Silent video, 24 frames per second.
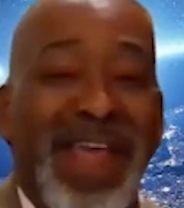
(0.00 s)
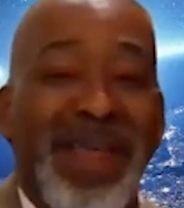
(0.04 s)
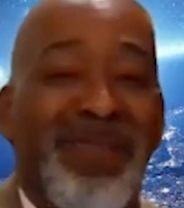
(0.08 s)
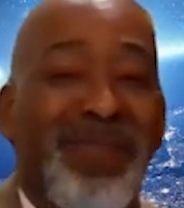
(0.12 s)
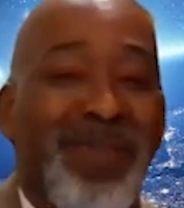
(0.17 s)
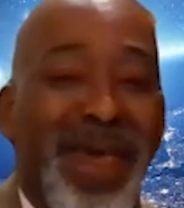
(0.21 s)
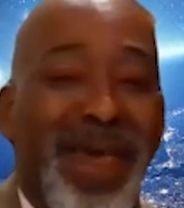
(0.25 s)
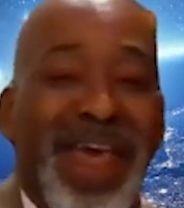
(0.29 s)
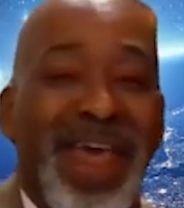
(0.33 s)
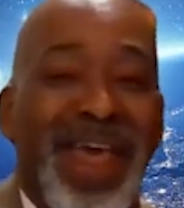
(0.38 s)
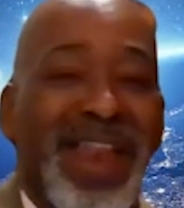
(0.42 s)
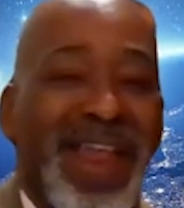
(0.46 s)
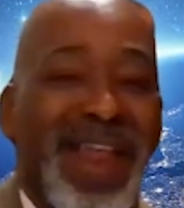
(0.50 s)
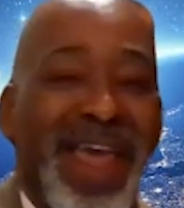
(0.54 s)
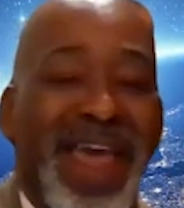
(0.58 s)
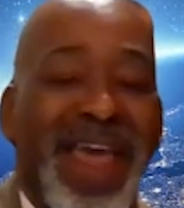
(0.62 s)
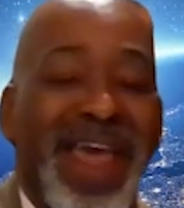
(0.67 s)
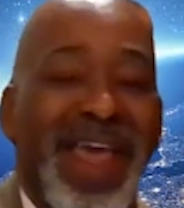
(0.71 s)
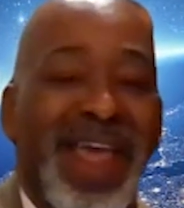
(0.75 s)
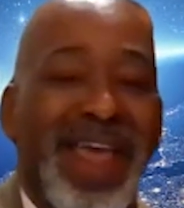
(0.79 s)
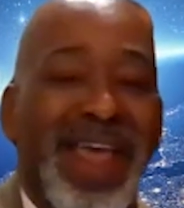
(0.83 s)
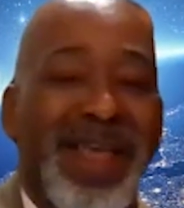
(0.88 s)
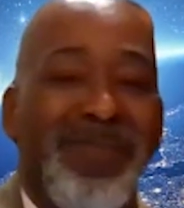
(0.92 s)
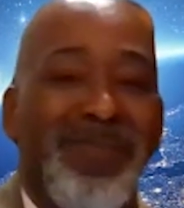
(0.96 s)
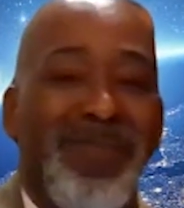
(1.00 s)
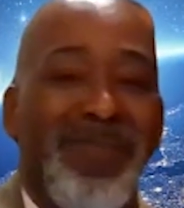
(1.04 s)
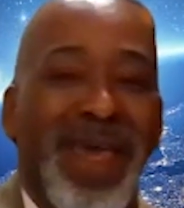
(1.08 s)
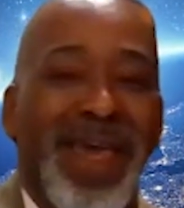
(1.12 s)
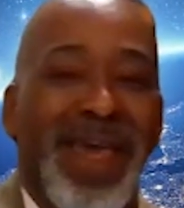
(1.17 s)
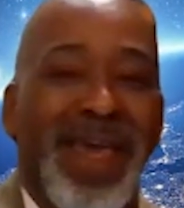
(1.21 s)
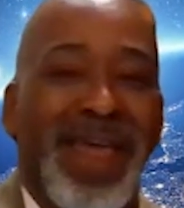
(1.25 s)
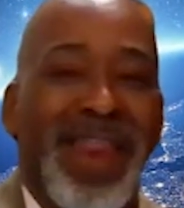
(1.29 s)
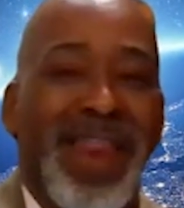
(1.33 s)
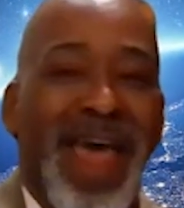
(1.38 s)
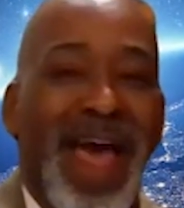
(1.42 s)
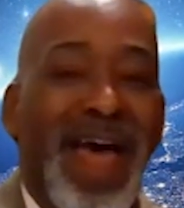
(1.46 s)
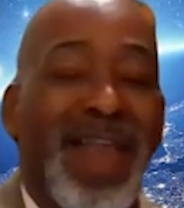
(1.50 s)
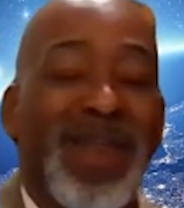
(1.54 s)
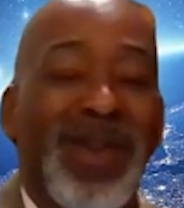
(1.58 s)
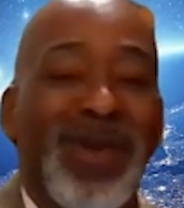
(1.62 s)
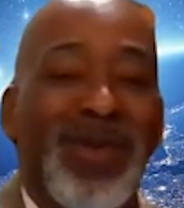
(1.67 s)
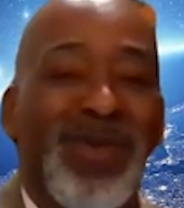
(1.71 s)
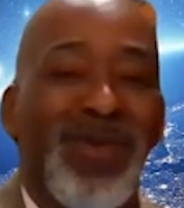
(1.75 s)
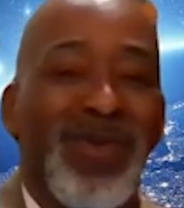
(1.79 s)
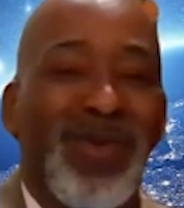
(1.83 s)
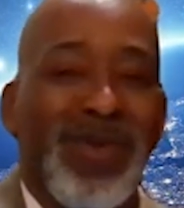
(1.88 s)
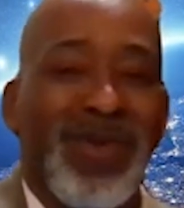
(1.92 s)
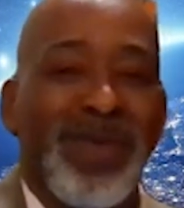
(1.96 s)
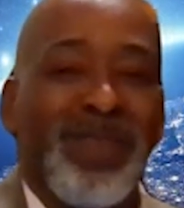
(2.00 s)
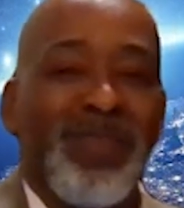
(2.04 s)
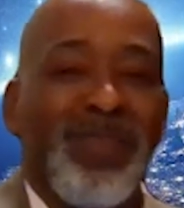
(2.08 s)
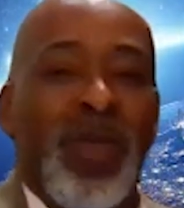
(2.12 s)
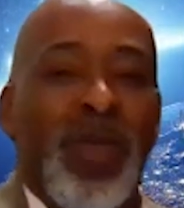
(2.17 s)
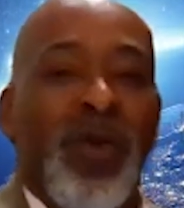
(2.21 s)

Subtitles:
Amen. Amen. Hallelujah.